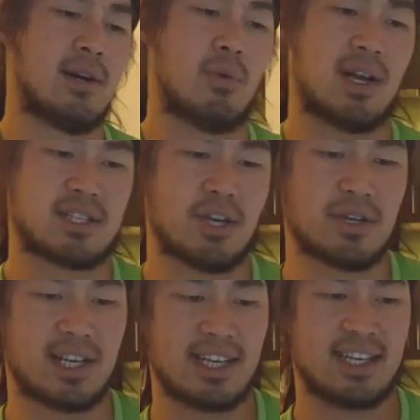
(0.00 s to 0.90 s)
well, it's
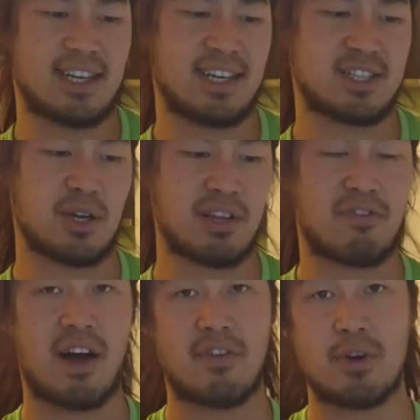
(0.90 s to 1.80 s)
only
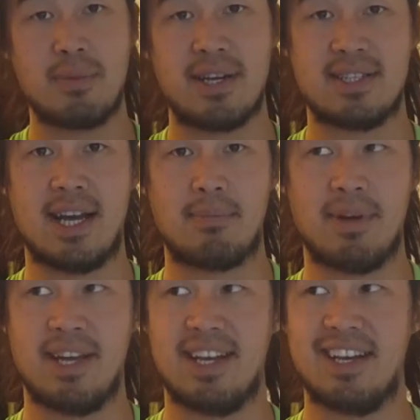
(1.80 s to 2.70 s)
500 meters up,
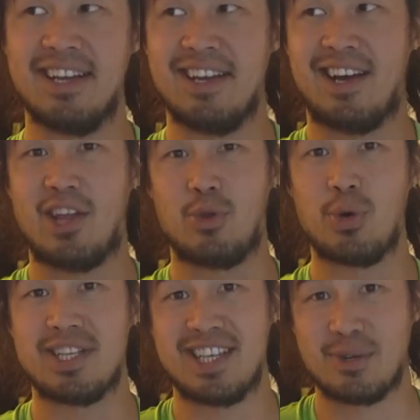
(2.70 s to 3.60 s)
and I
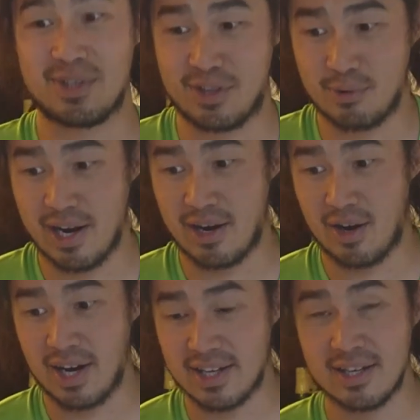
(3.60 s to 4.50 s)
thought he said it was a 3-hour
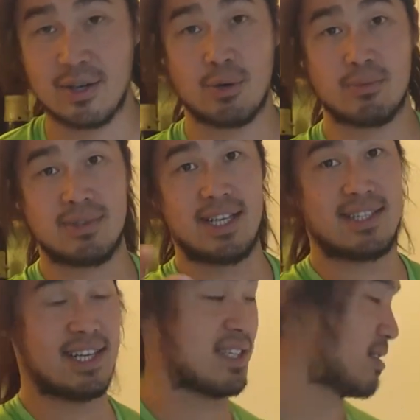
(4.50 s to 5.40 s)
hike. Oh, 10
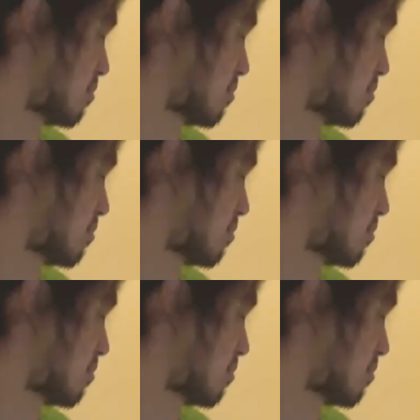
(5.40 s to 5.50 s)
seconds,